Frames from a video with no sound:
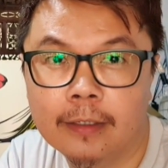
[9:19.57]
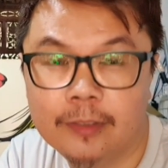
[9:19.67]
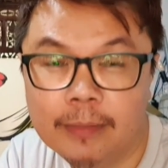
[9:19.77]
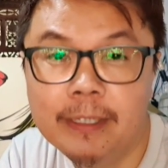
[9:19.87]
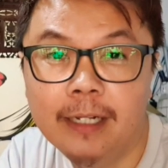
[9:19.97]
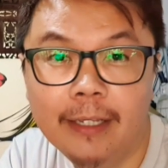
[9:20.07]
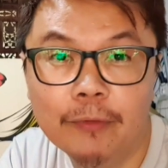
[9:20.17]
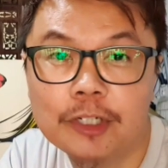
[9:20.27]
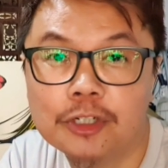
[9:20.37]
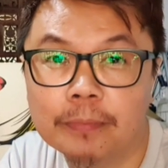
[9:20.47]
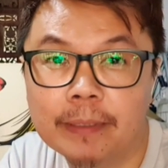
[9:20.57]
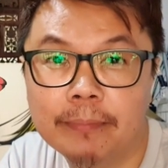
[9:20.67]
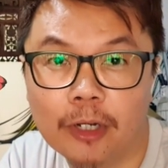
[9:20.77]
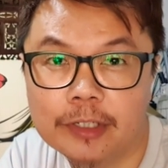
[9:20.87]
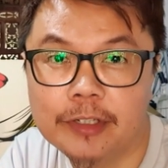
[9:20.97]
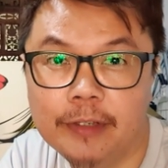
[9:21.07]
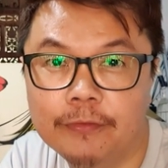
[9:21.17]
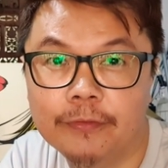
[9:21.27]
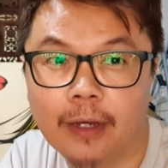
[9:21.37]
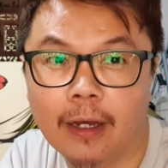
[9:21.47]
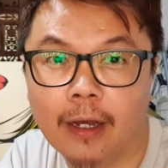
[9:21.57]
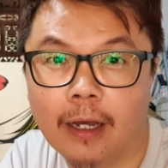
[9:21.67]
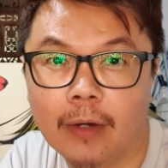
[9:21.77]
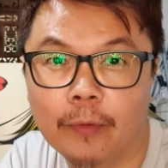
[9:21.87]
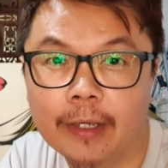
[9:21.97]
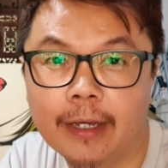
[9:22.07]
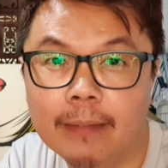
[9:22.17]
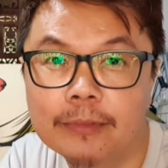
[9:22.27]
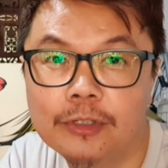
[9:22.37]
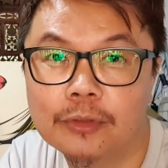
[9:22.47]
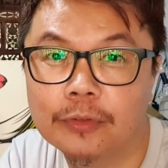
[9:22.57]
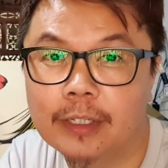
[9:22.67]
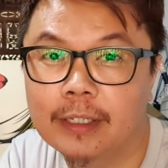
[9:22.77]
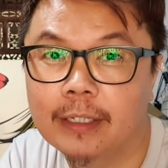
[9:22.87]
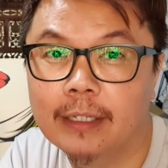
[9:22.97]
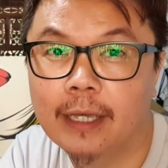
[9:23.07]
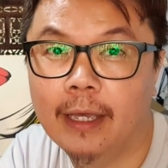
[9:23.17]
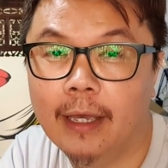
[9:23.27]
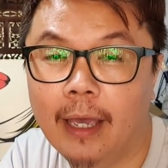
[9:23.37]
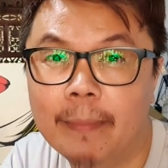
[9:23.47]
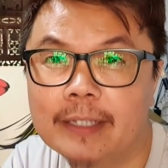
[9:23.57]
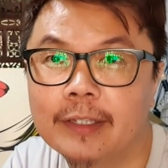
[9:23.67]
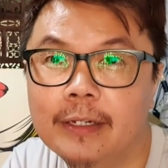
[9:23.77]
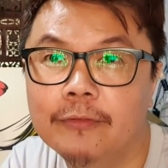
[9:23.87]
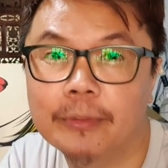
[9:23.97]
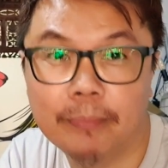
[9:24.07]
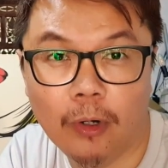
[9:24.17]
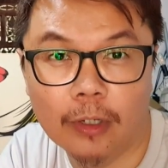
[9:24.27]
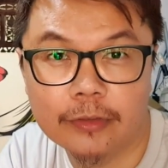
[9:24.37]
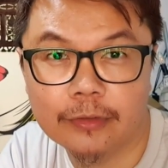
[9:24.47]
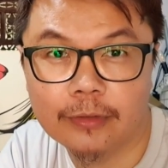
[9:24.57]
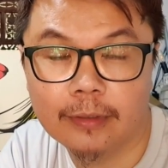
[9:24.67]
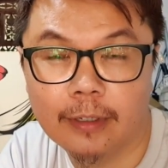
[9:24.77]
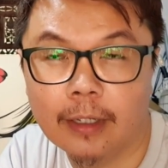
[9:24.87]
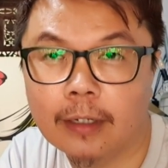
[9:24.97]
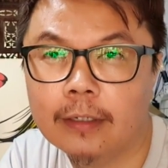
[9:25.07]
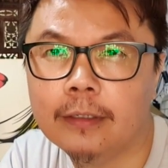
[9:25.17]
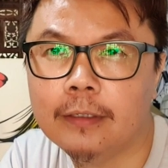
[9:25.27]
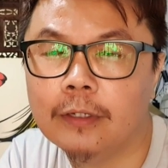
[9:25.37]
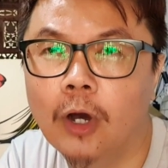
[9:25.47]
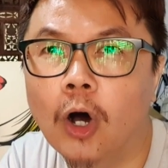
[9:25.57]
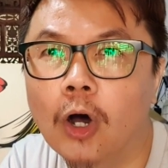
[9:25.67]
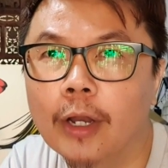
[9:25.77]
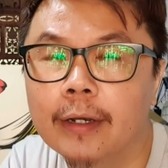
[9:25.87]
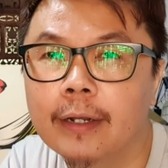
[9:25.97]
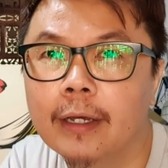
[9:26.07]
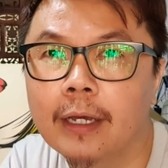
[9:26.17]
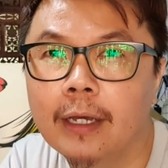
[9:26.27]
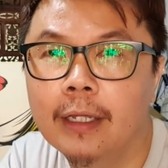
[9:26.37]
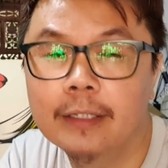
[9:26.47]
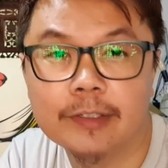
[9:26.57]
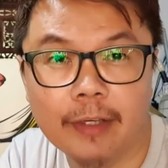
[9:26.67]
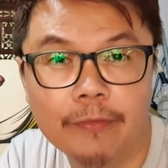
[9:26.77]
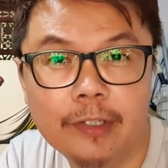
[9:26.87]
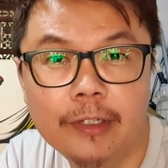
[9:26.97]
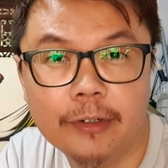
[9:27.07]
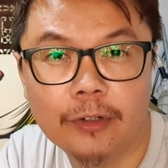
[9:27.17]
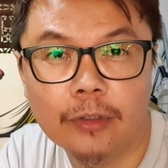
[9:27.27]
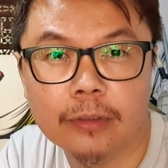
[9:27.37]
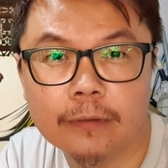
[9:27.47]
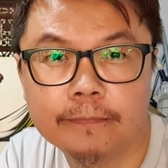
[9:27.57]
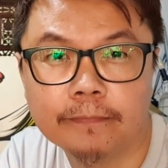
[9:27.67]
Similarly, we should be positive when it comes to the MSN report on the 17-year-old.